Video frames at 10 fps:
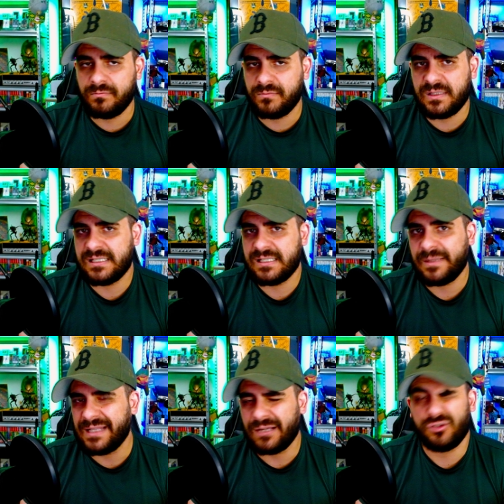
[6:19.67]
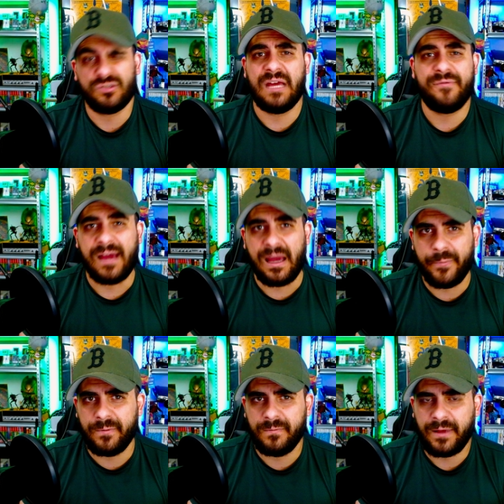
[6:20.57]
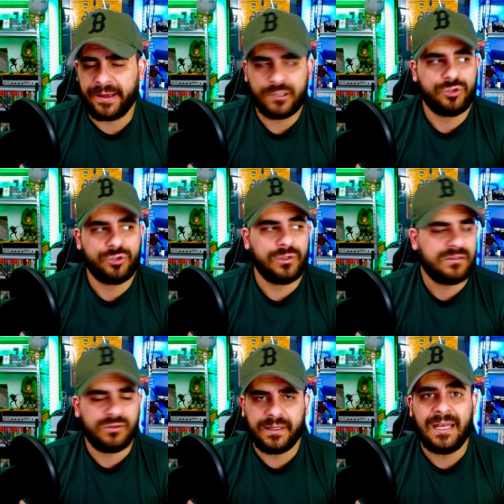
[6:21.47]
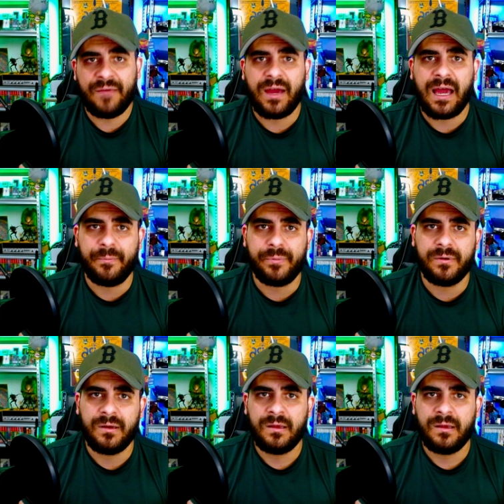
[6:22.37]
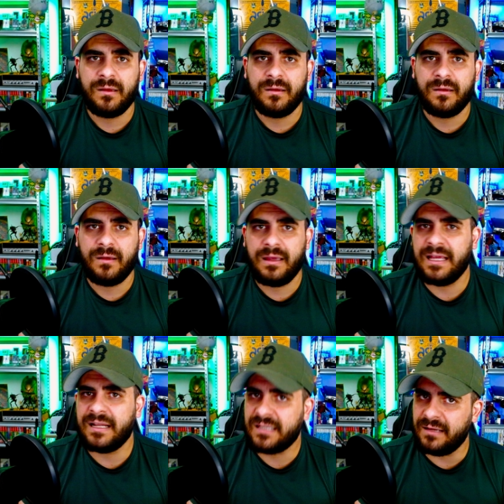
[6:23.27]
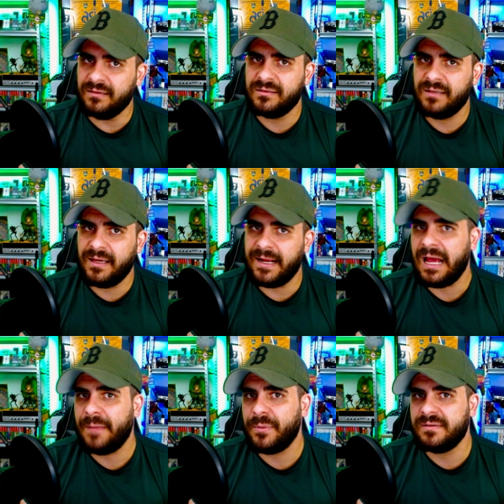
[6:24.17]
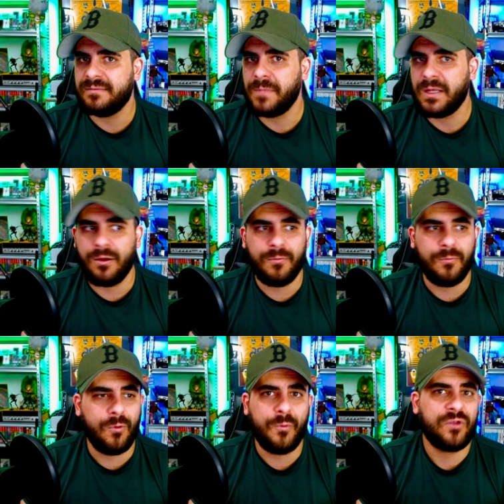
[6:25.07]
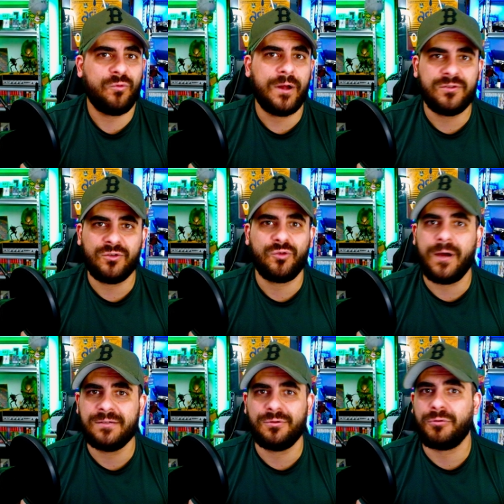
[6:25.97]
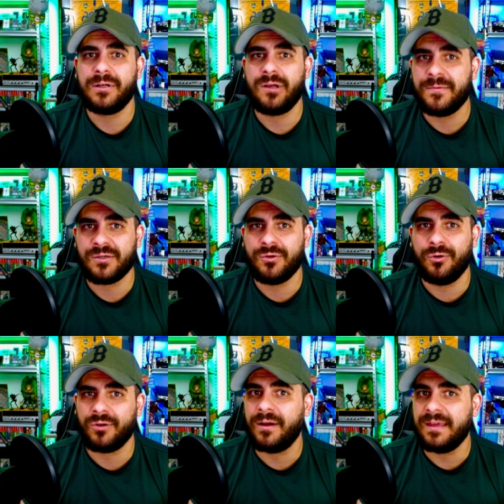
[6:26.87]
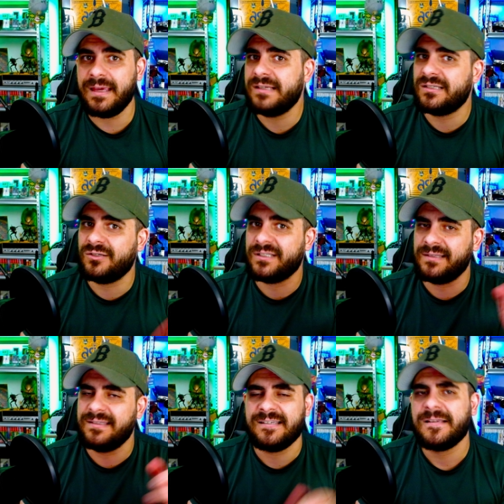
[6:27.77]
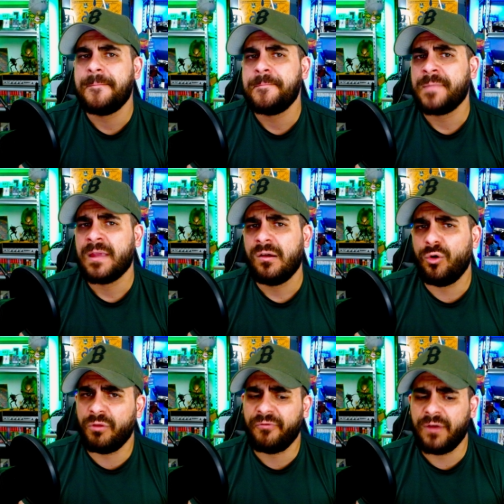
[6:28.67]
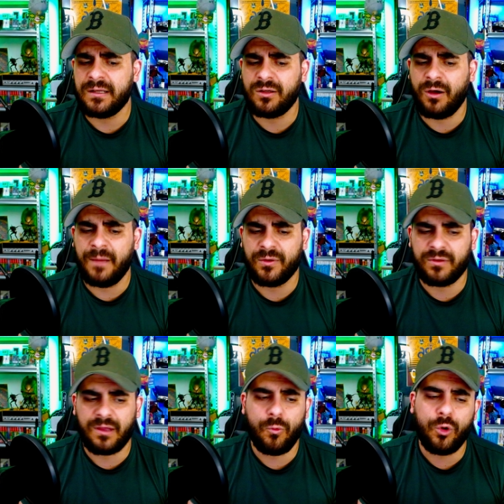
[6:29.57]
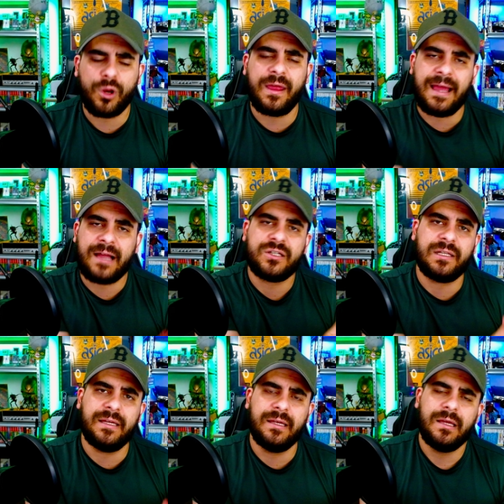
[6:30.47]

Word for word: this is something that should never happen like it should literally never happen yet it does and it happens you know almost once or twice or three times a quarter right you hear stories like this all the freaking time so it's like what are they actually